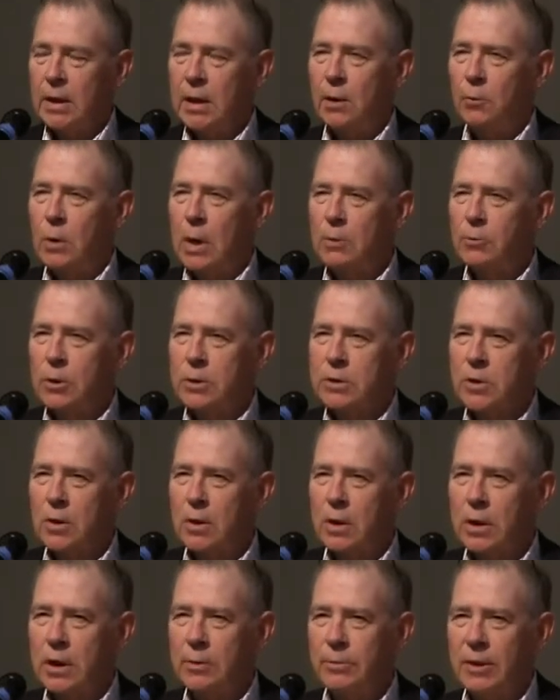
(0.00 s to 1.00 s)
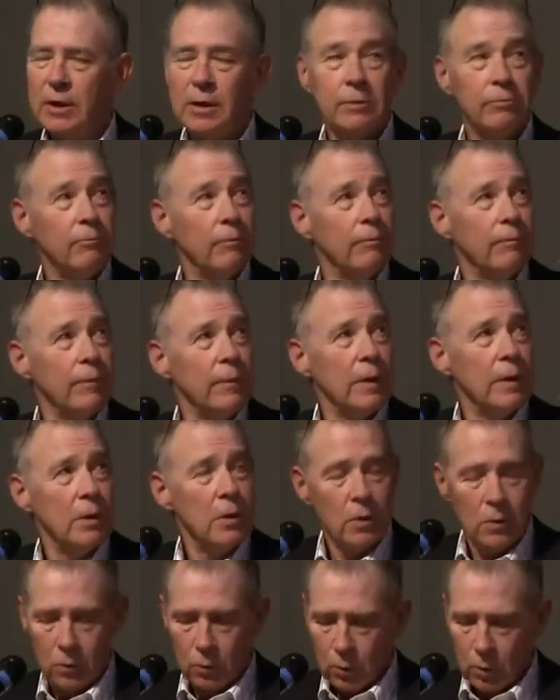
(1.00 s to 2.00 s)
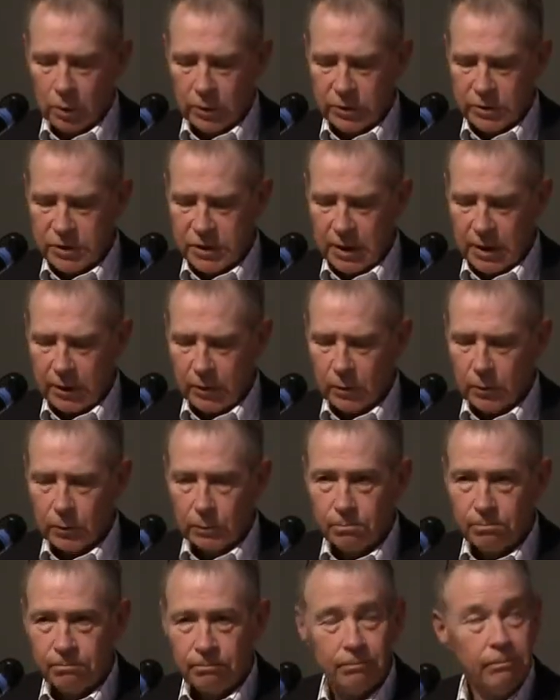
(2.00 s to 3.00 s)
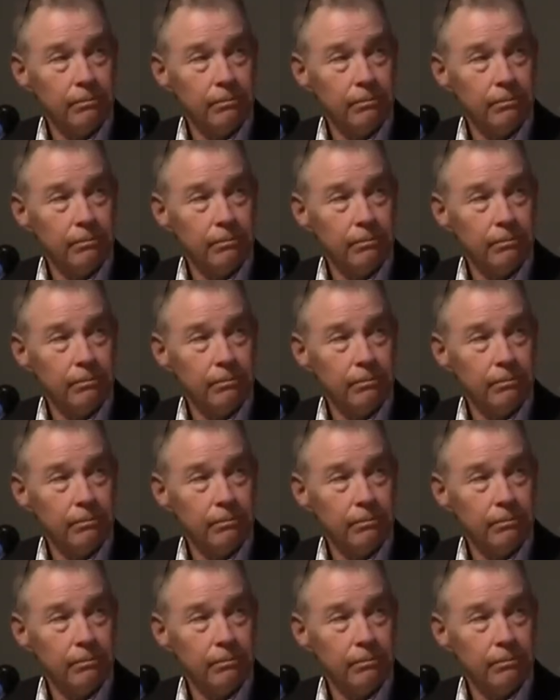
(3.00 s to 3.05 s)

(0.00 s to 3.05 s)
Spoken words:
And while we're talking about water cycle,